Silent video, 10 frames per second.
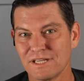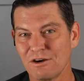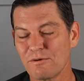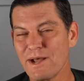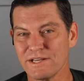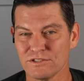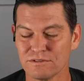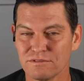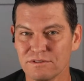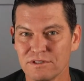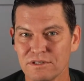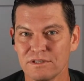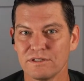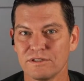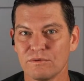I remind you,
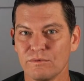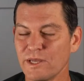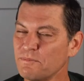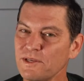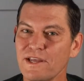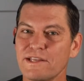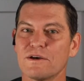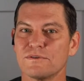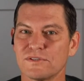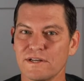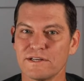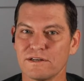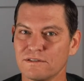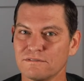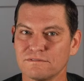we had Pete Nakos on
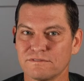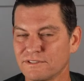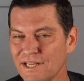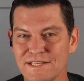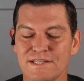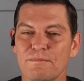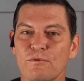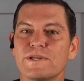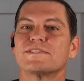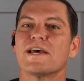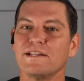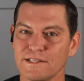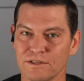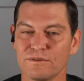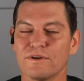here the last couple weeks
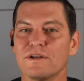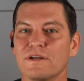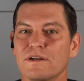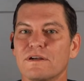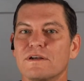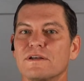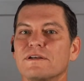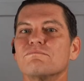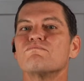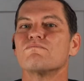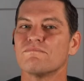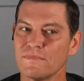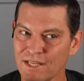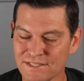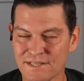telling you
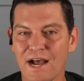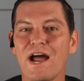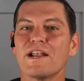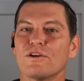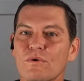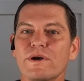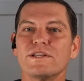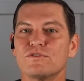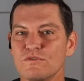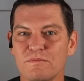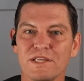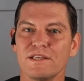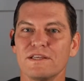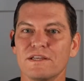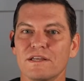it's not going to
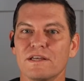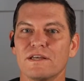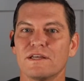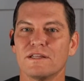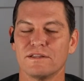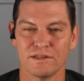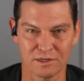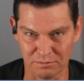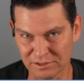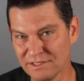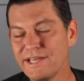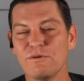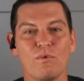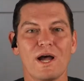be the complete